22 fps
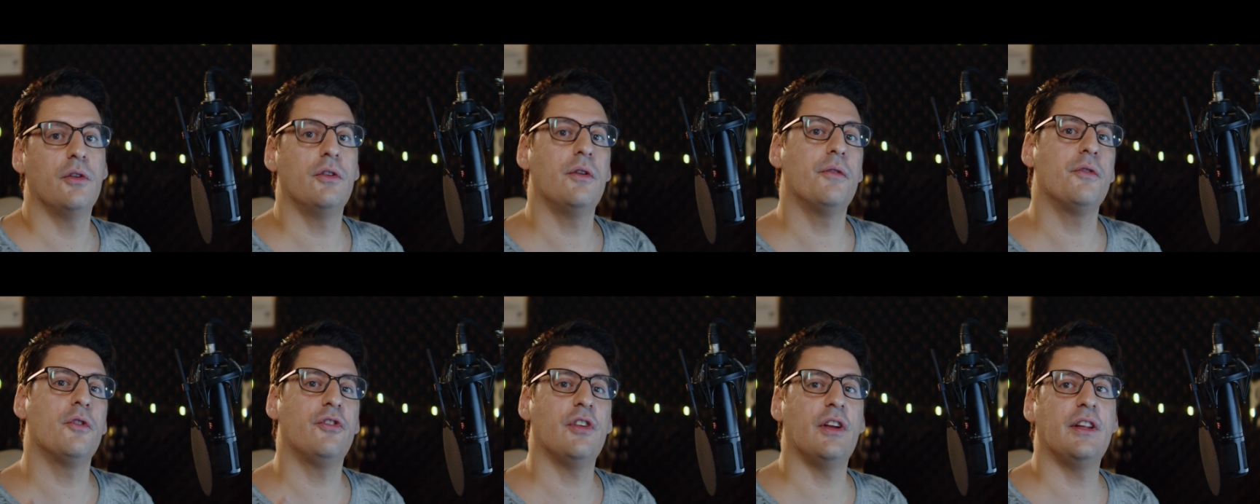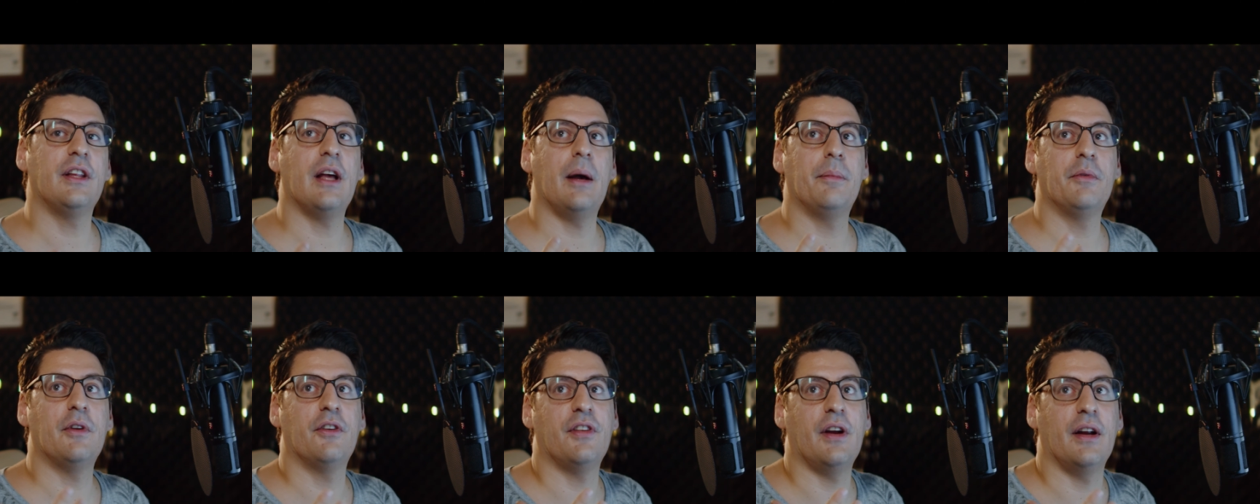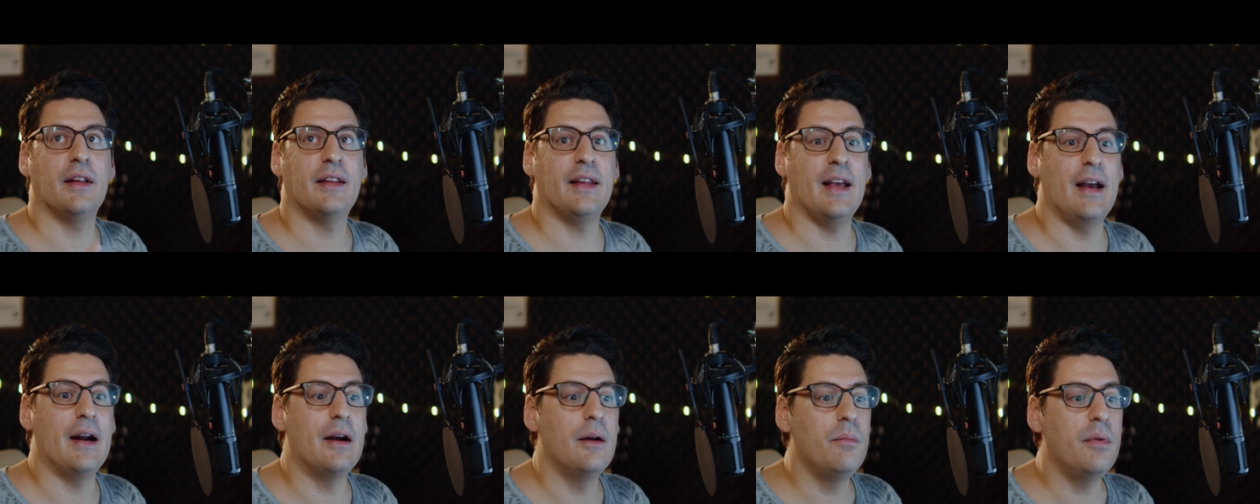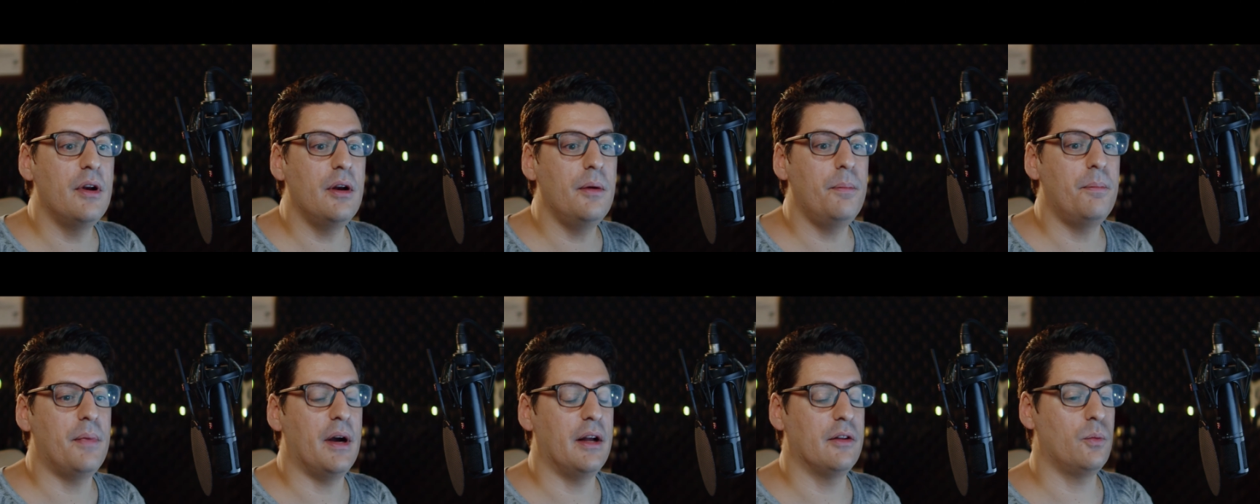None of those adapters are
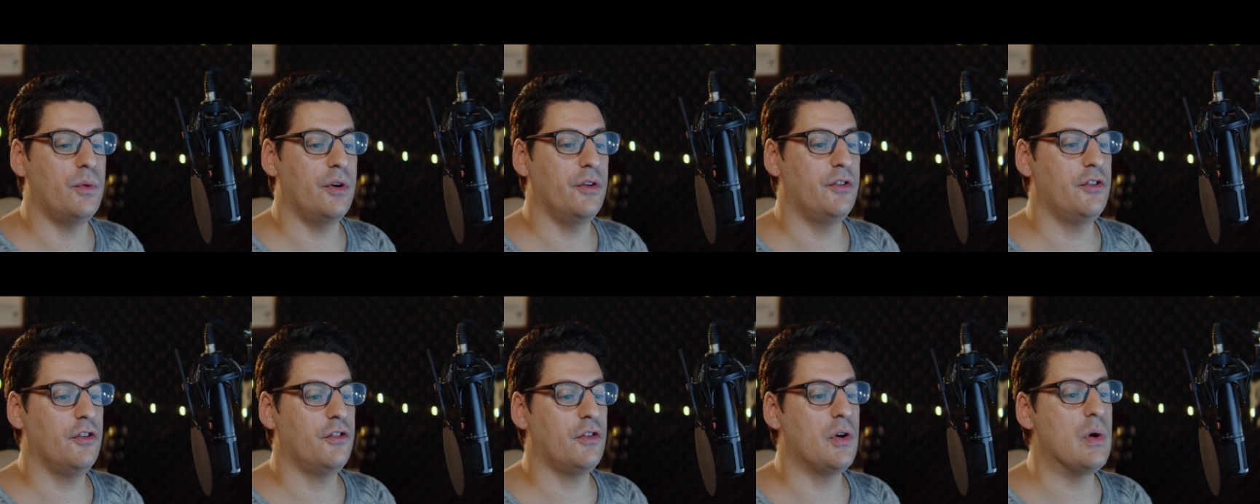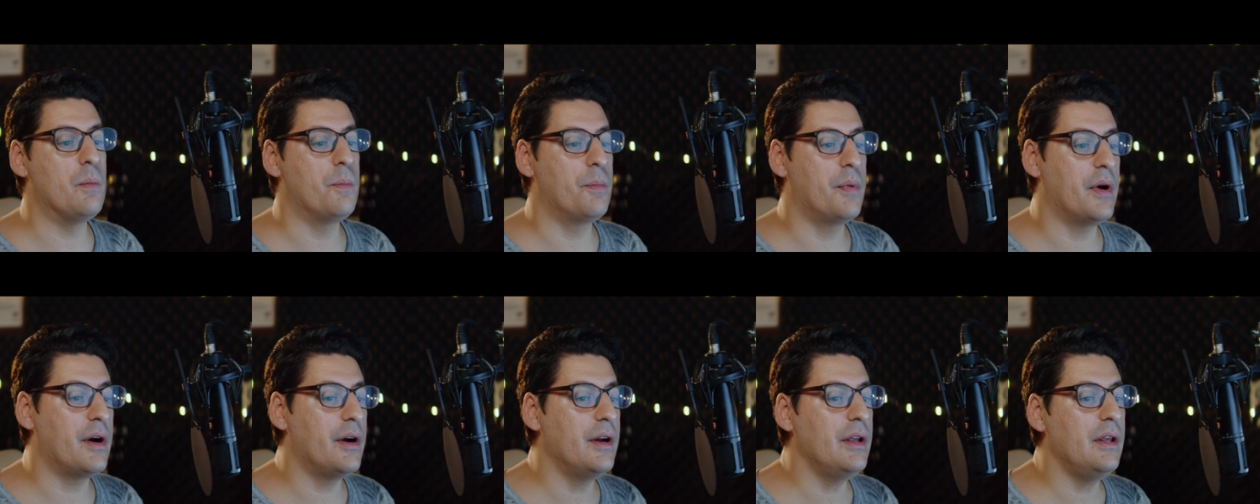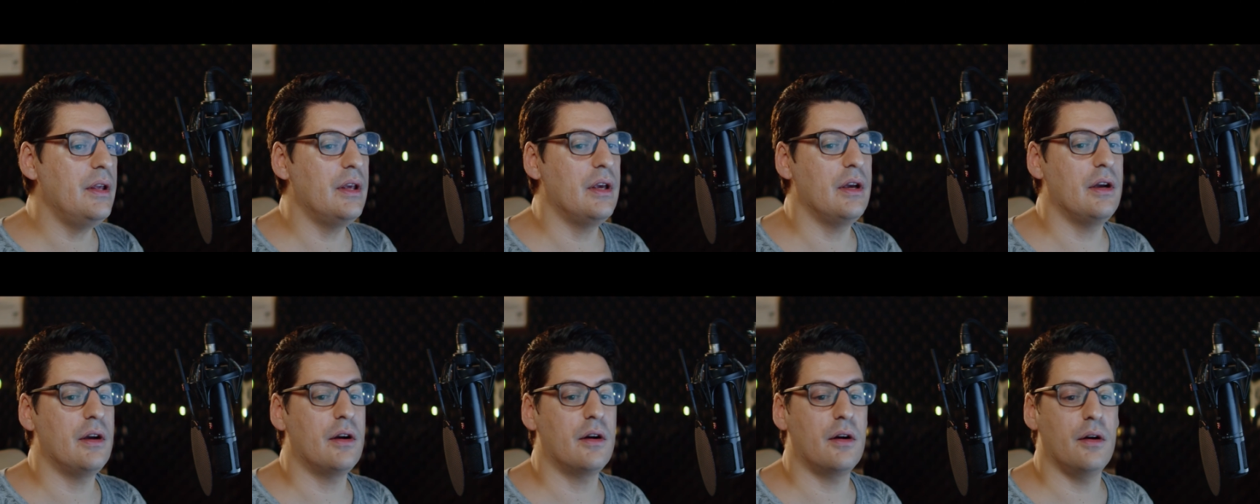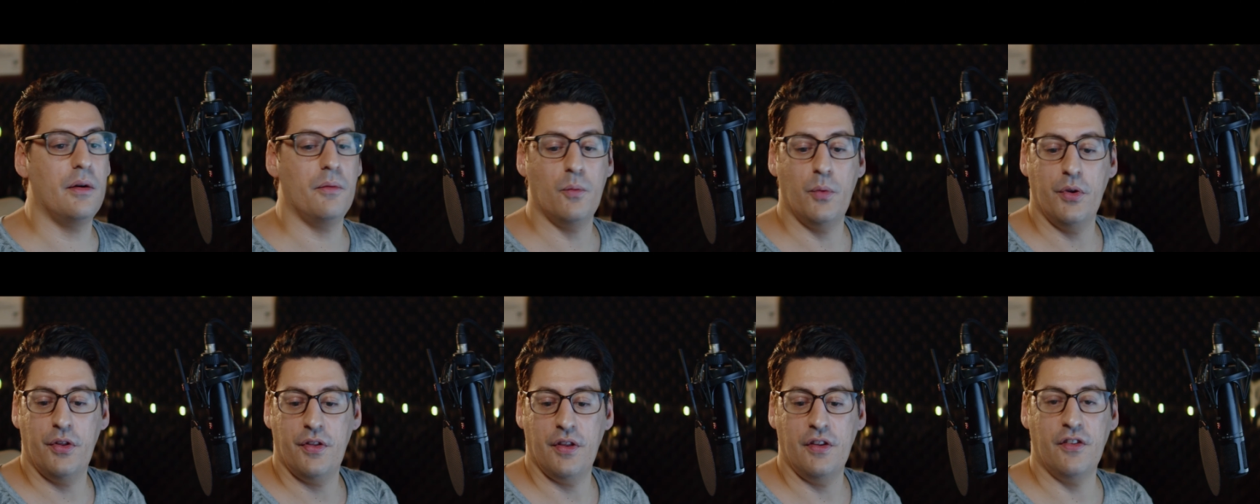terrible, but we're just comparing here
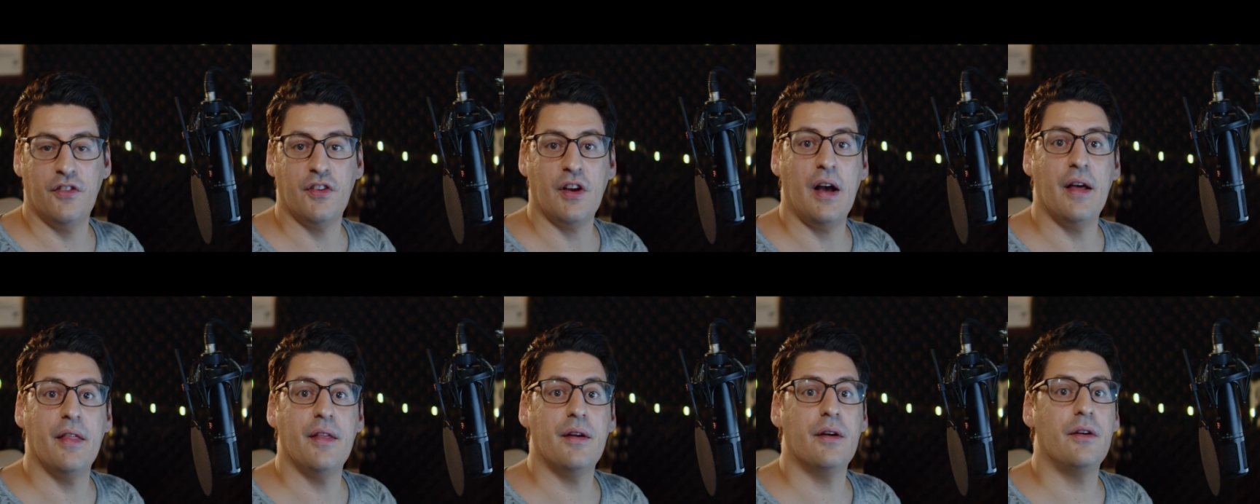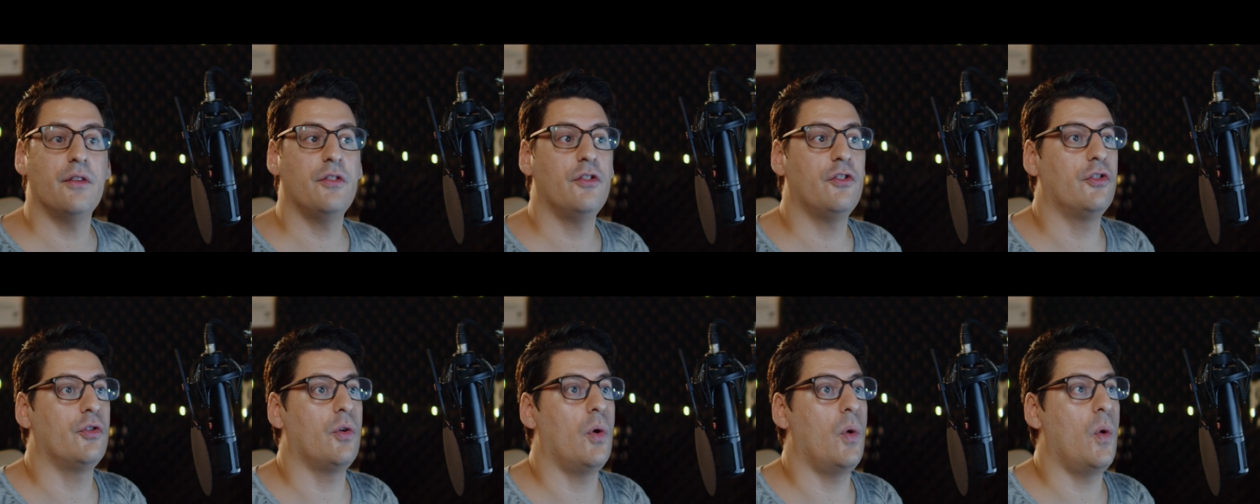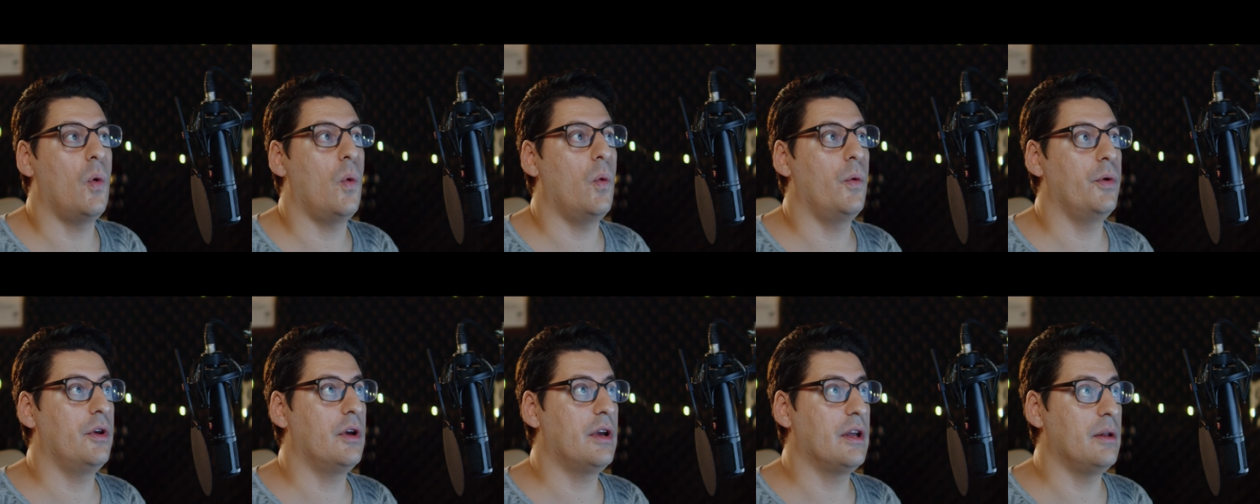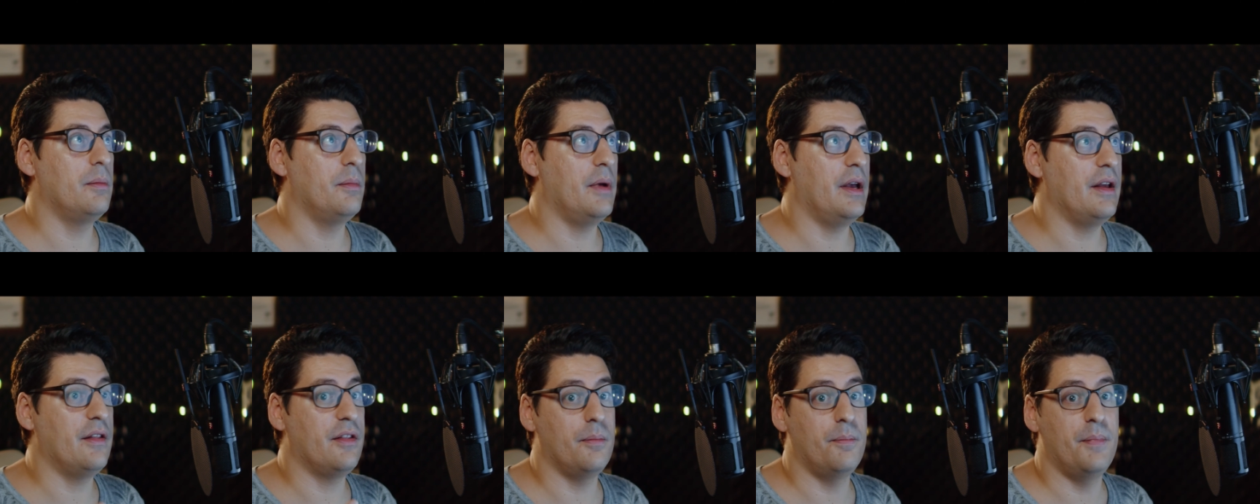with each other so you can
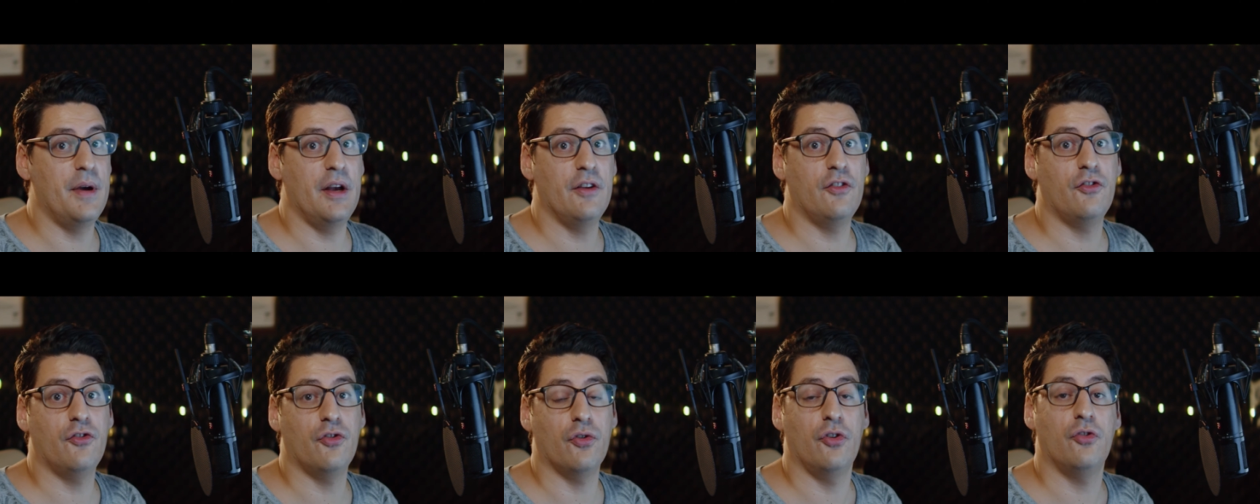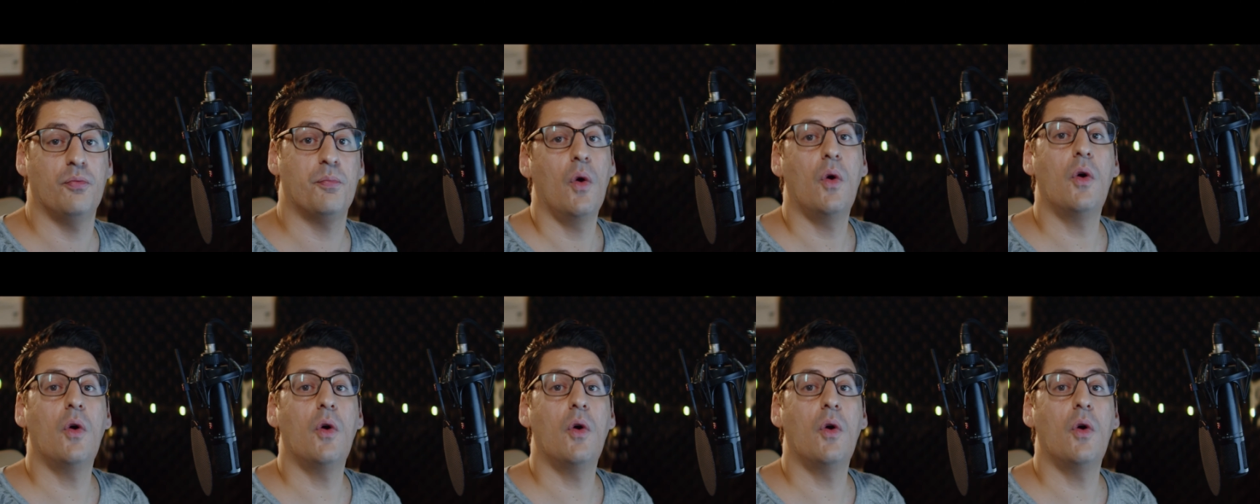make the best choice,